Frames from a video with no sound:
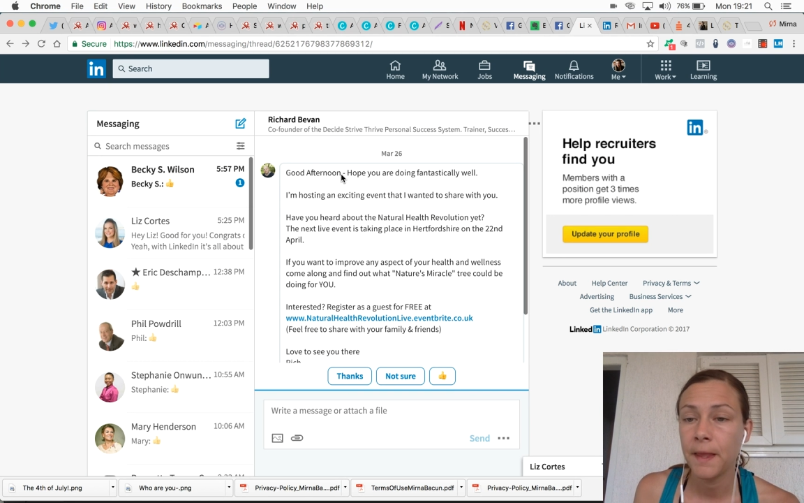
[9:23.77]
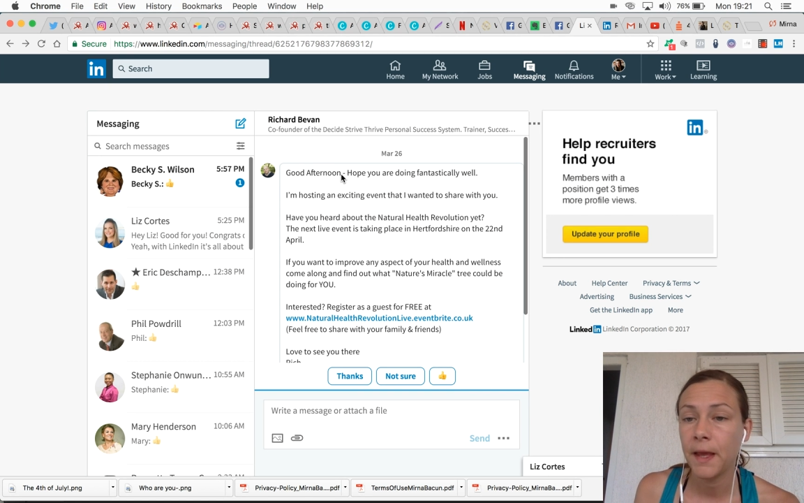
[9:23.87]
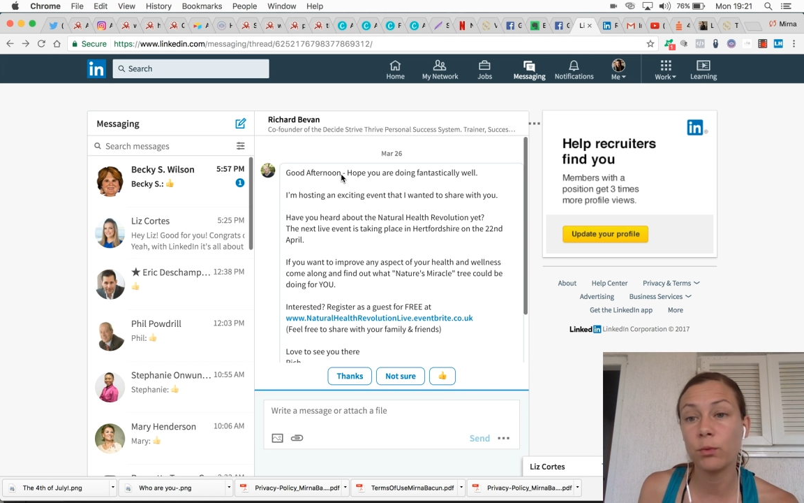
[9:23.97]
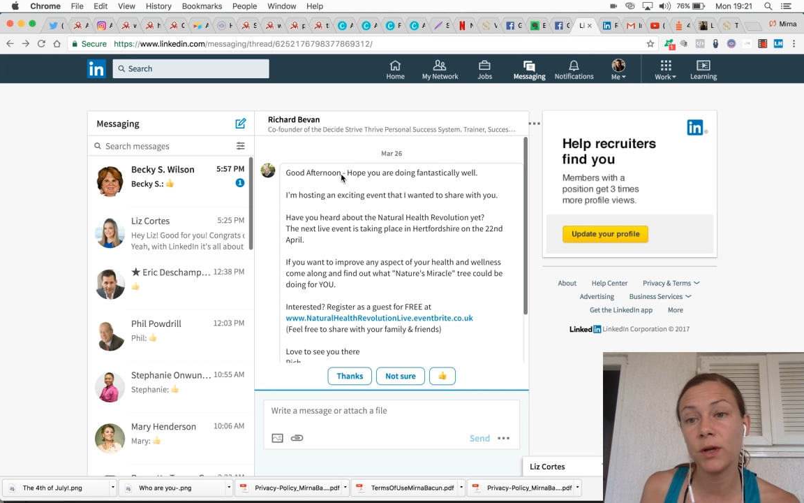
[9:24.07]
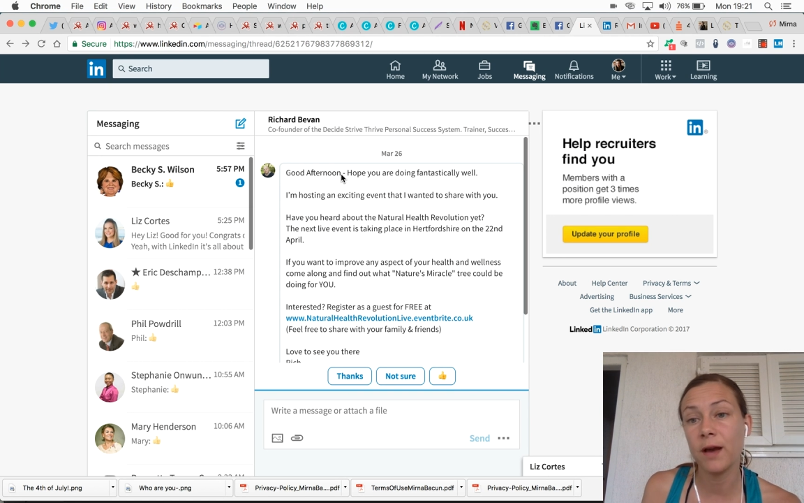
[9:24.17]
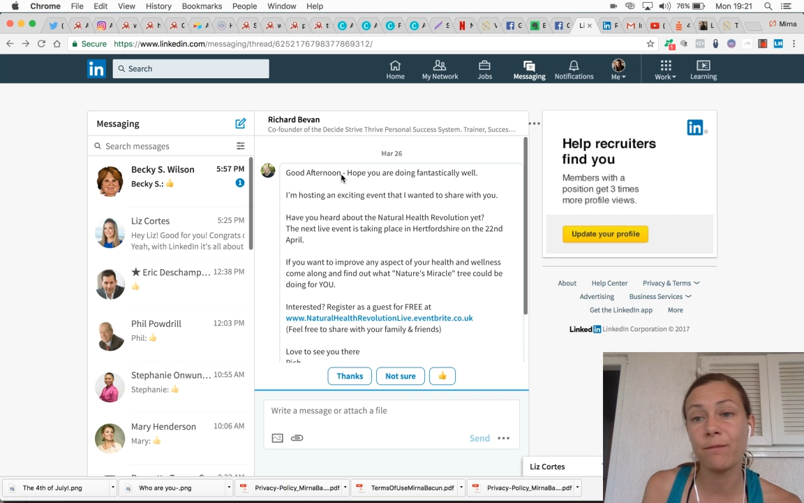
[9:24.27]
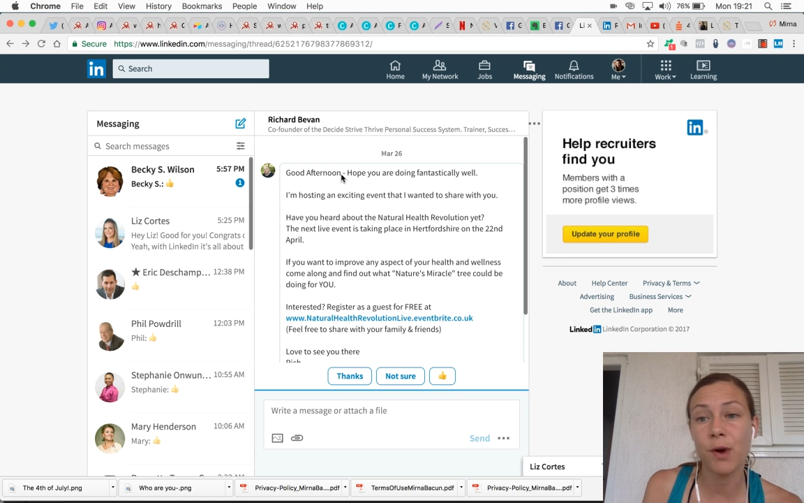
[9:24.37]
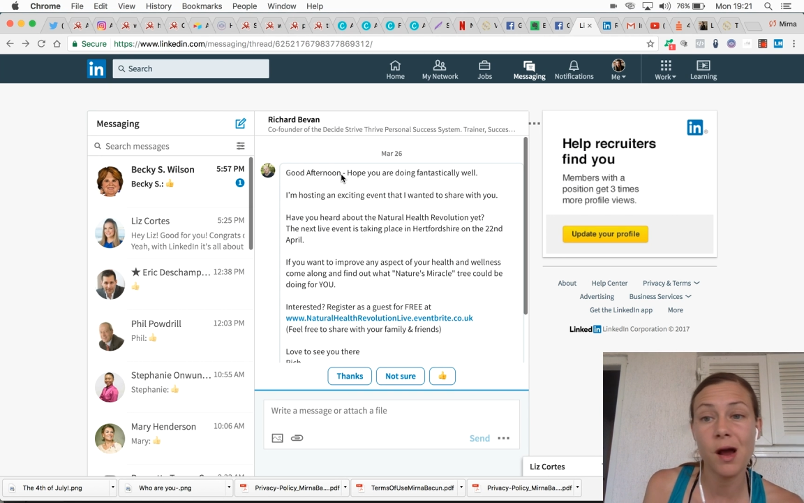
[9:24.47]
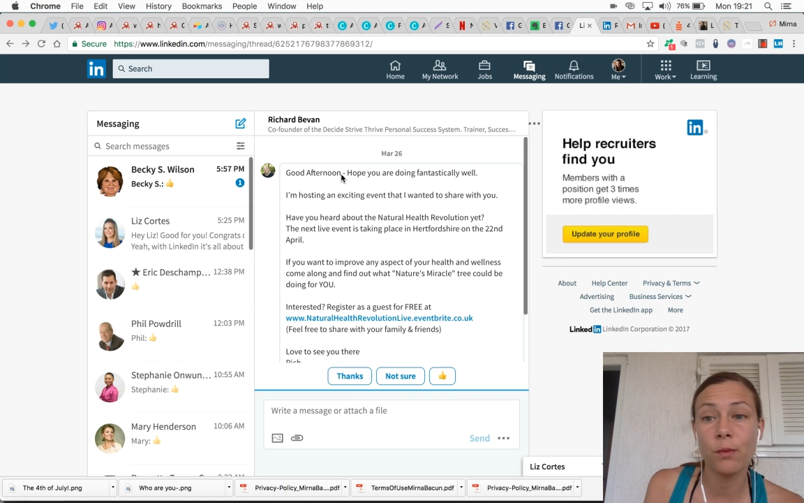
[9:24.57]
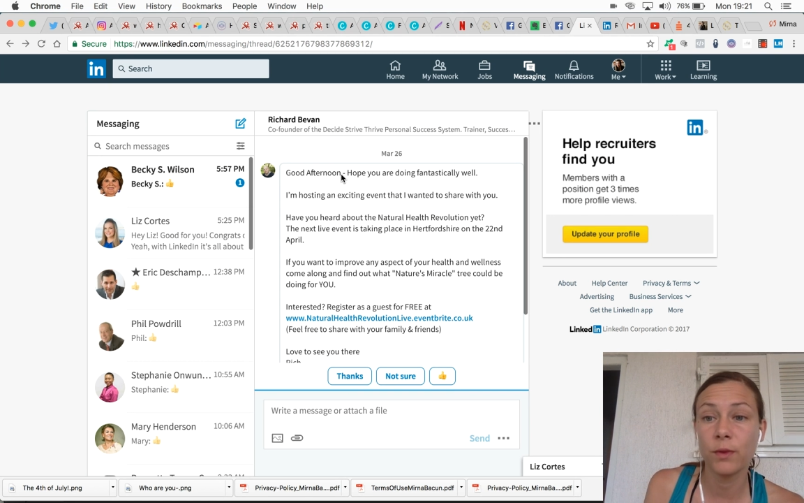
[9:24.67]
And I wouldn't
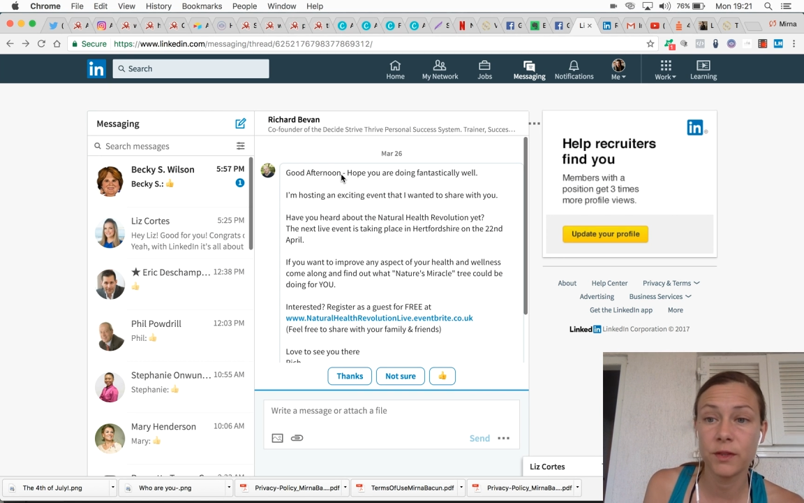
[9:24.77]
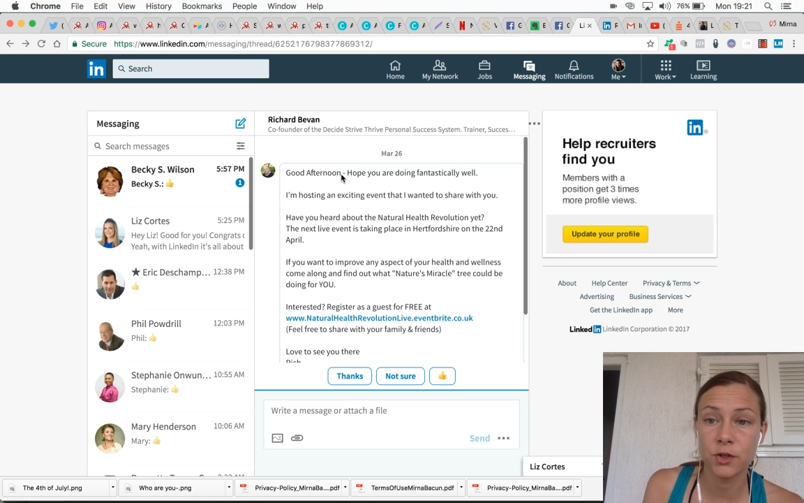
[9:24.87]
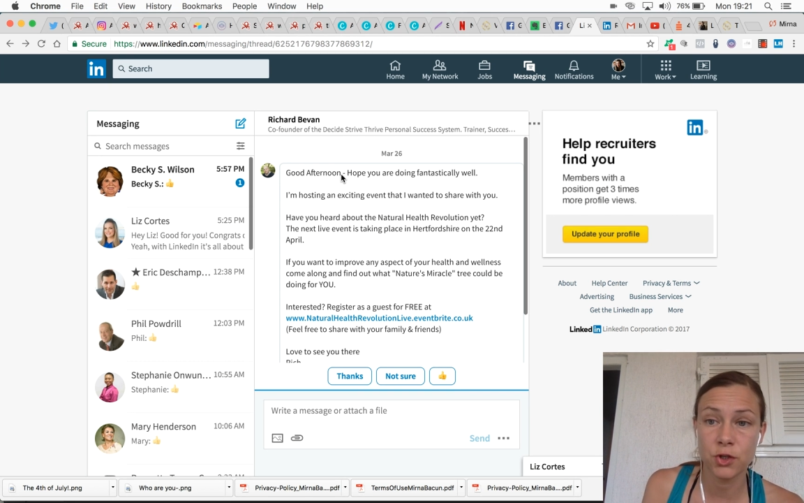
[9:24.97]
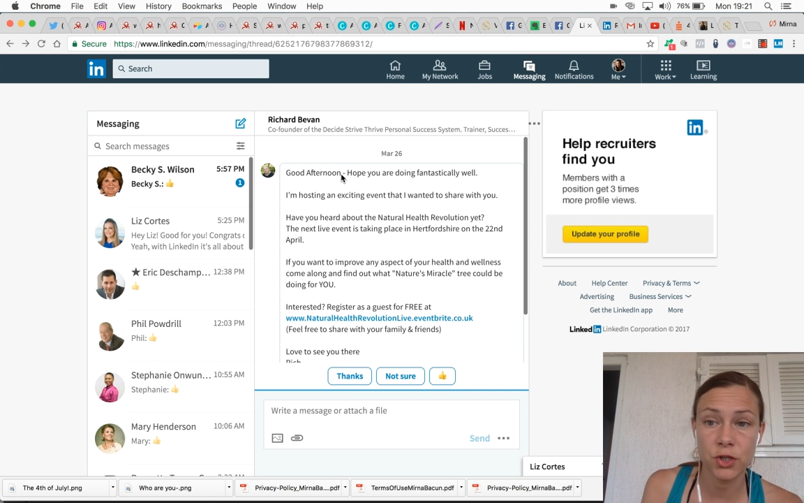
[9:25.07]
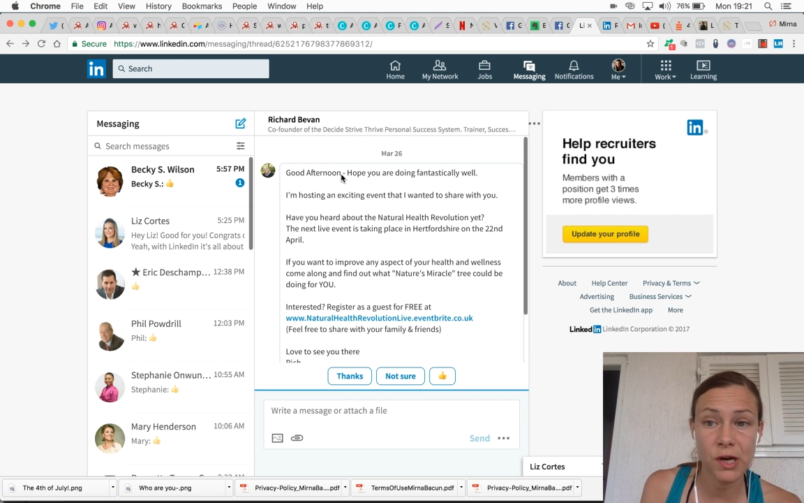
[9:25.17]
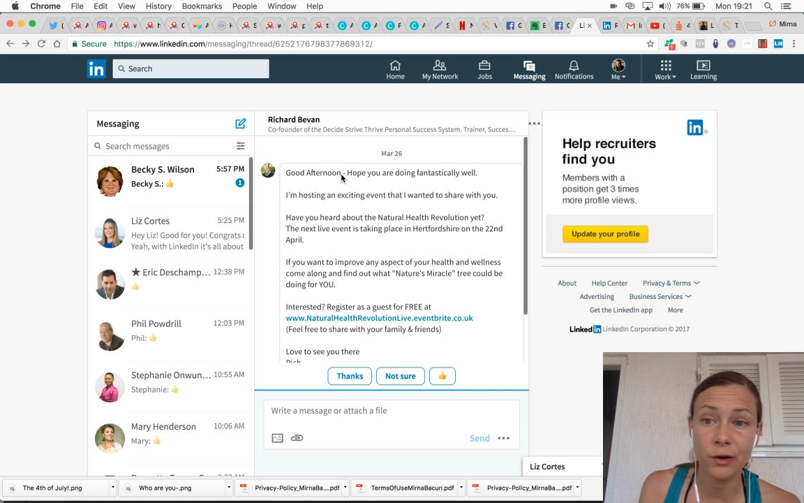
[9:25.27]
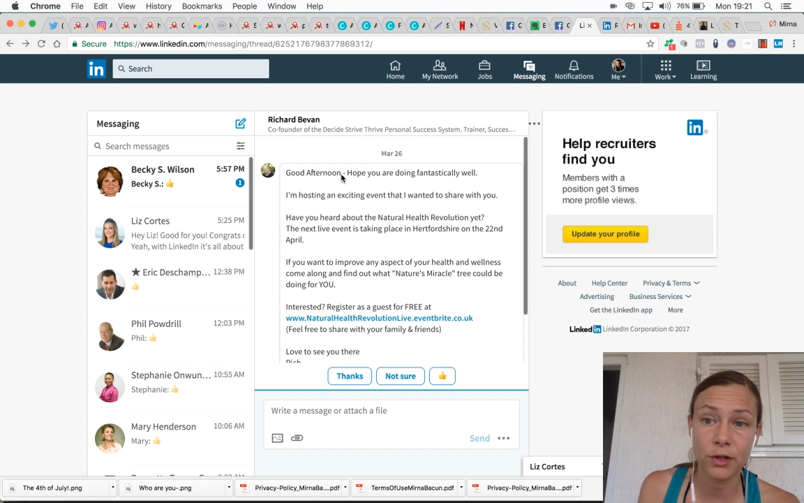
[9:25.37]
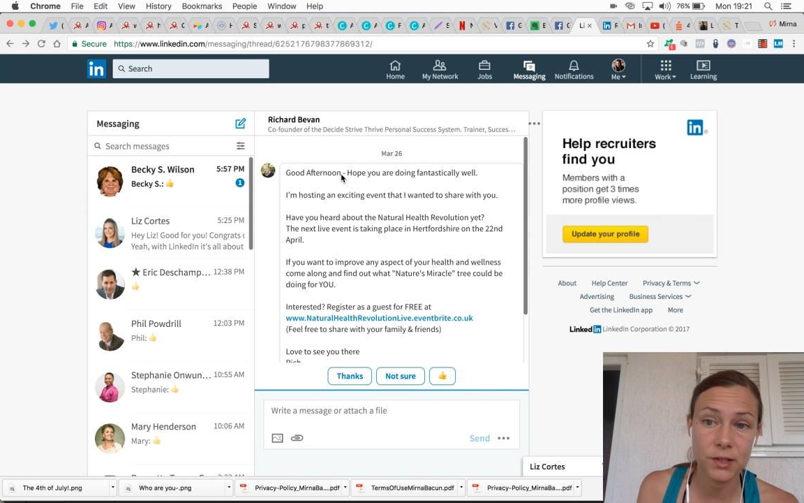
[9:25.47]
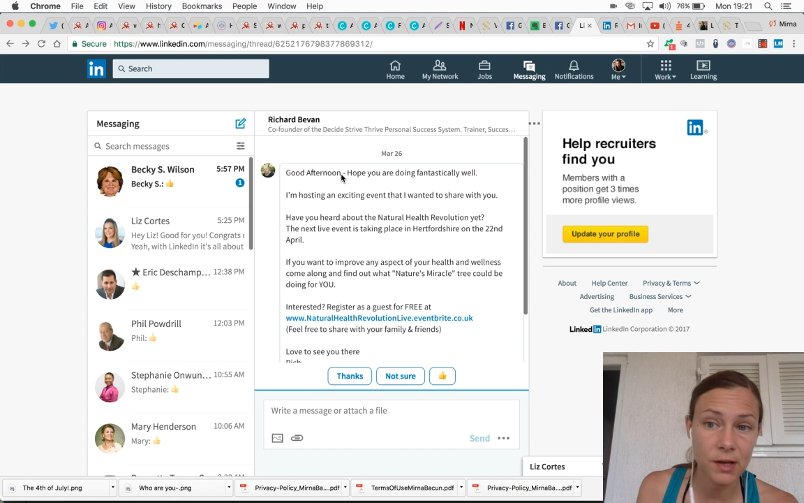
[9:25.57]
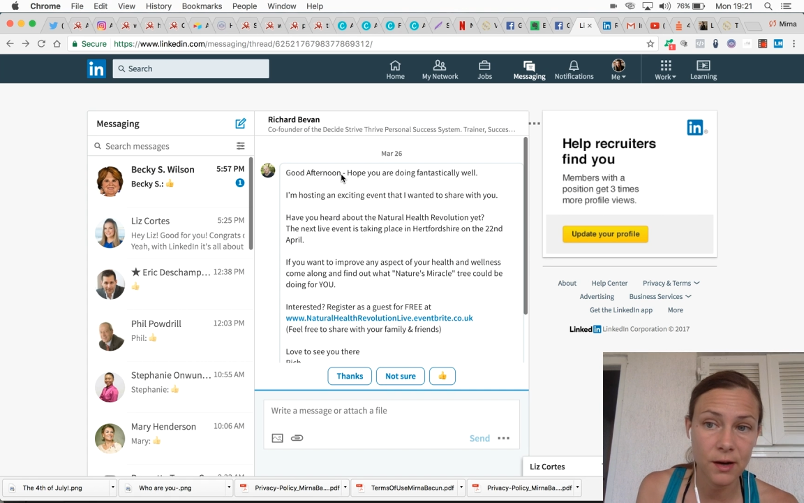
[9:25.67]
have a problem with this
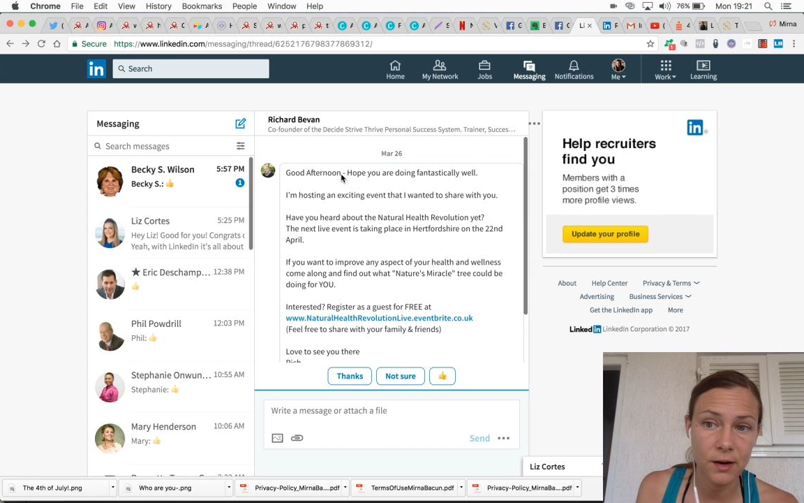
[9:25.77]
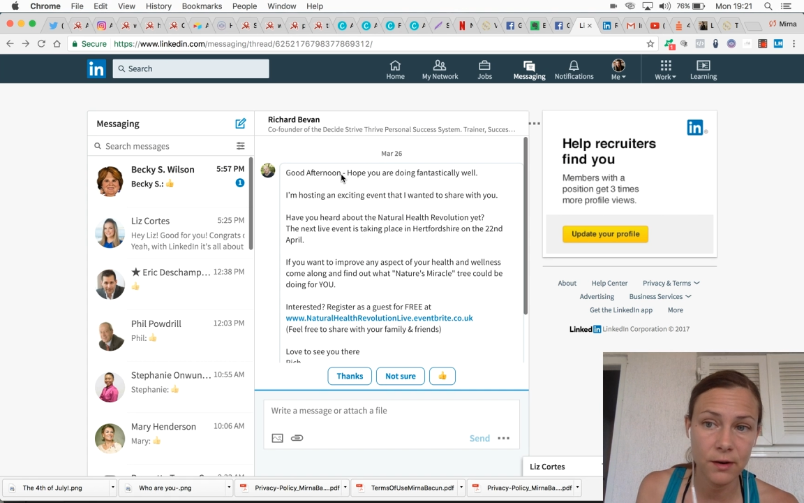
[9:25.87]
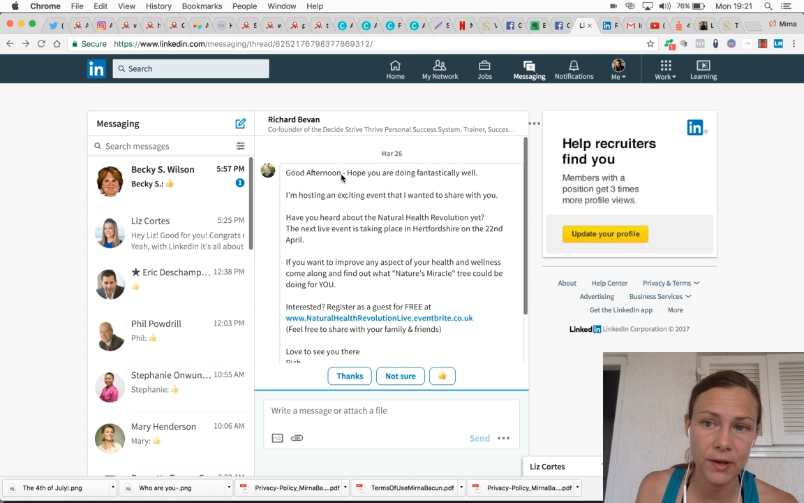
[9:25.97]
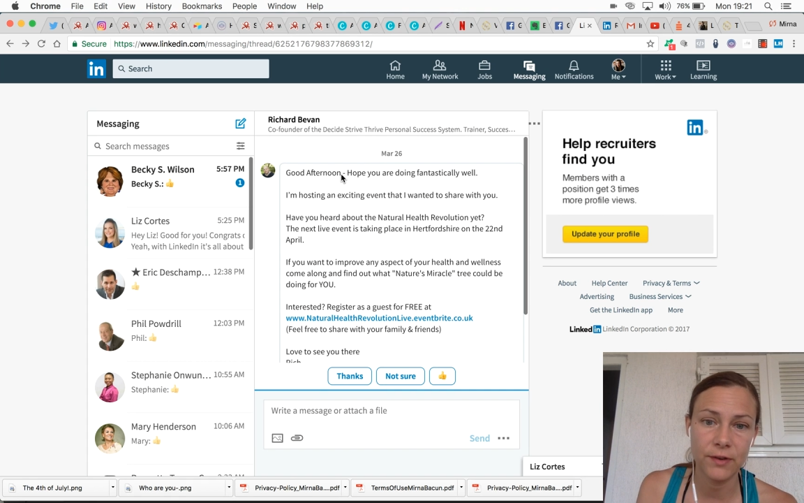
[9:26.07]
generic stuff